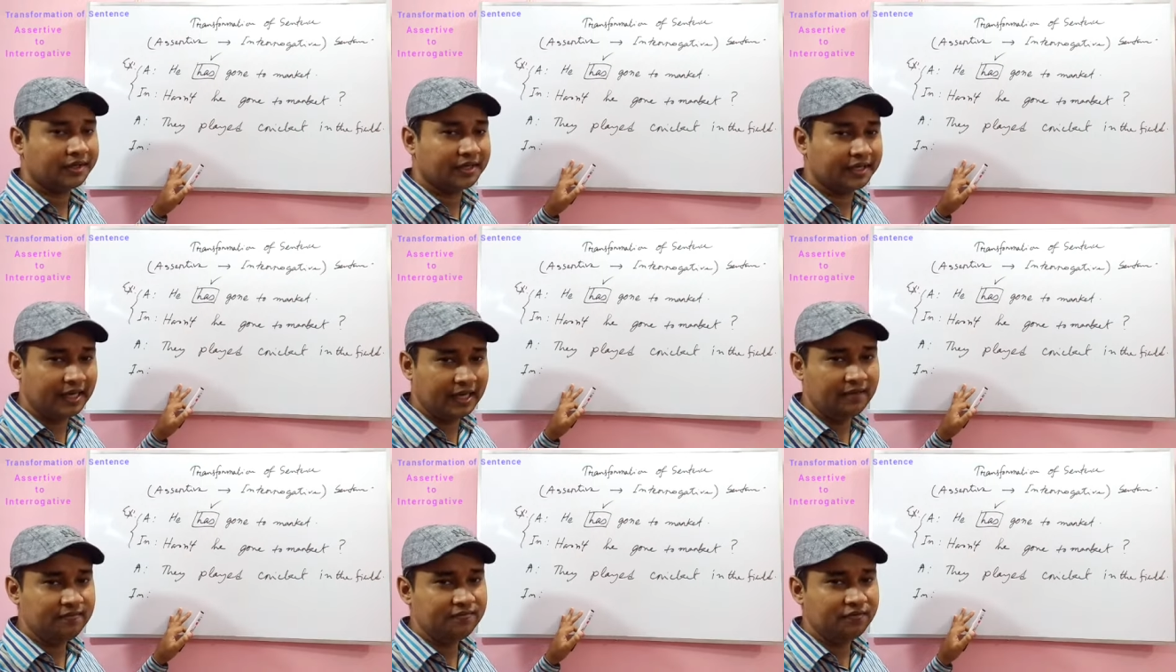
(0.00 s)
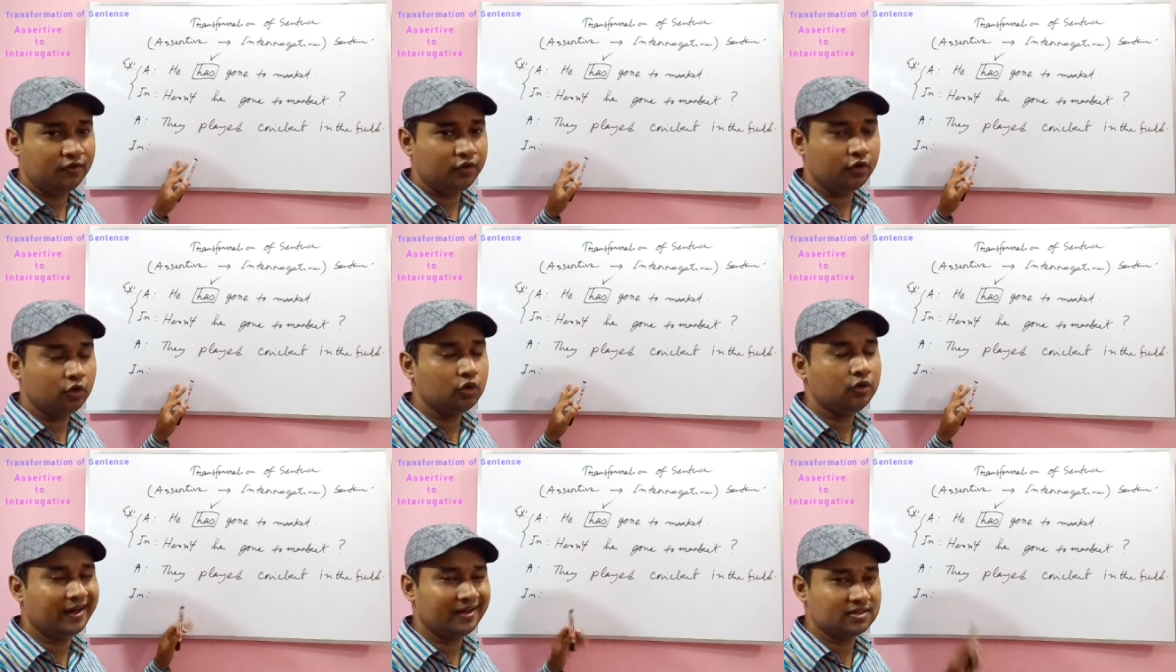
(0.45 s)
give
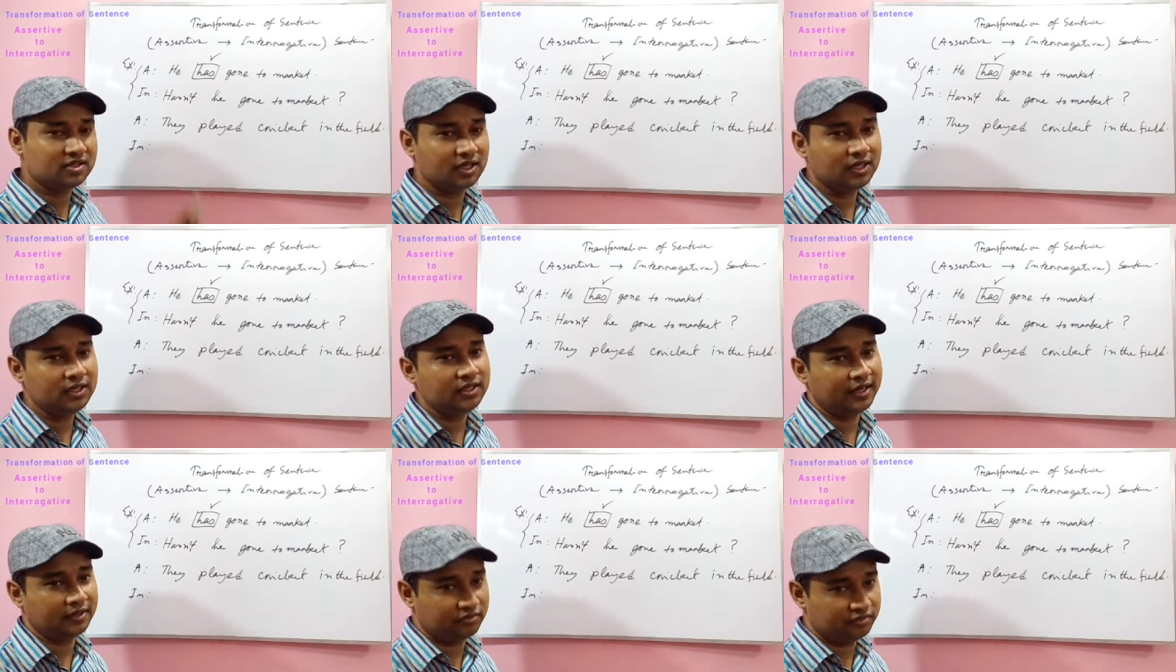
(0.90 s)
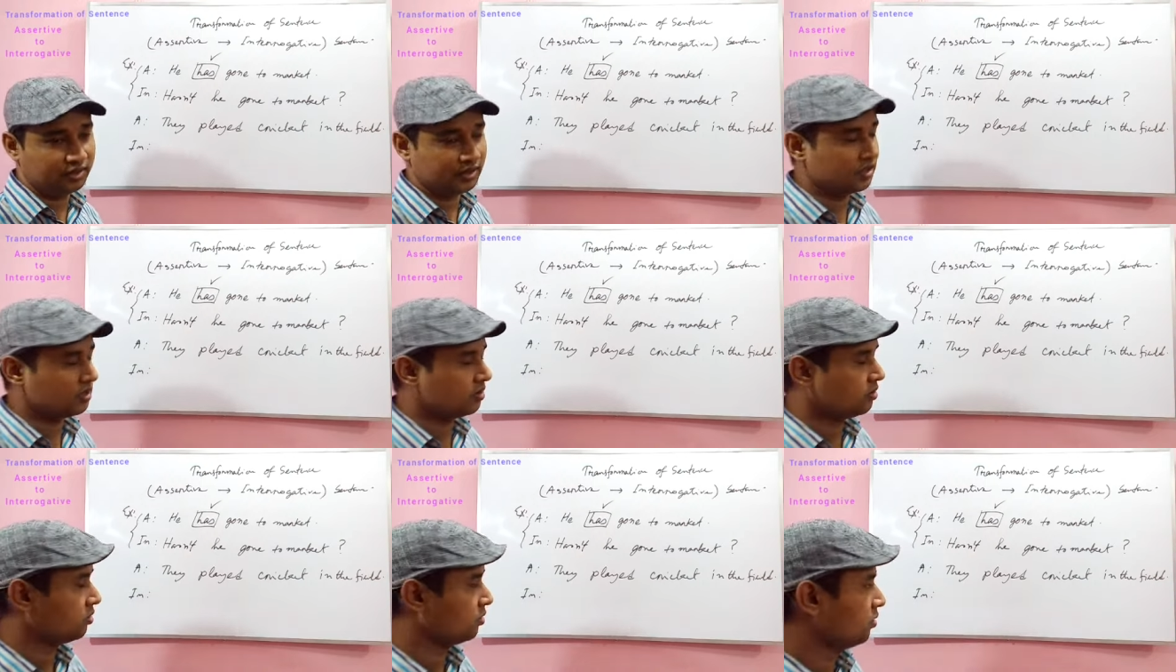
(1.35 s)
do, does, did at
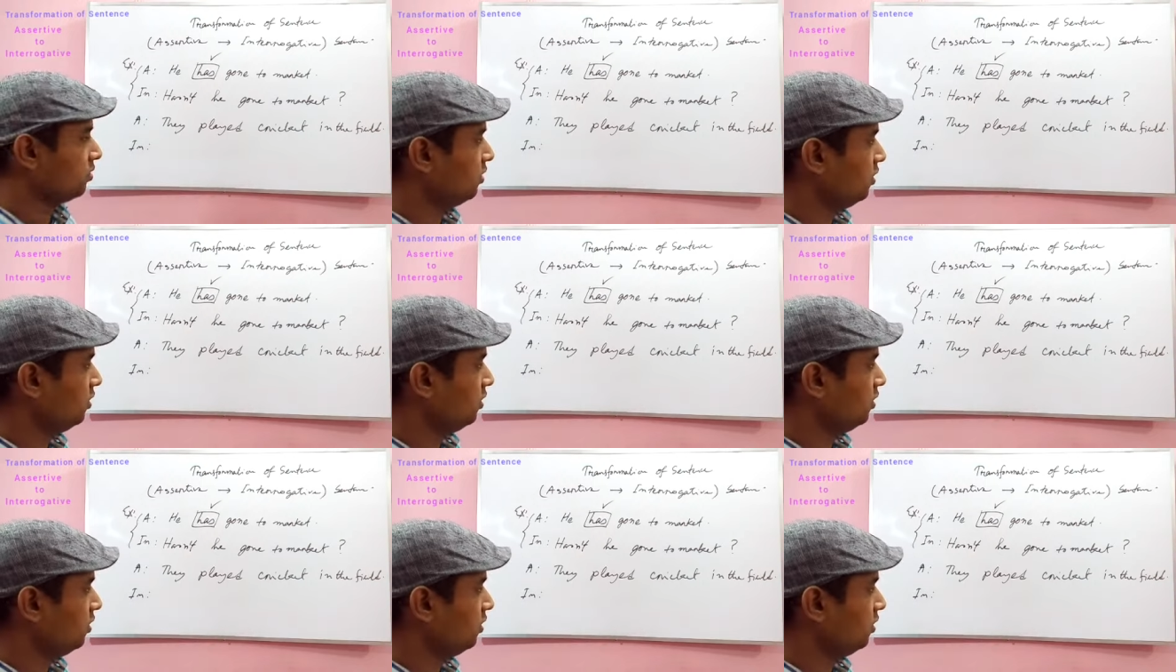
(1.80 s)
first.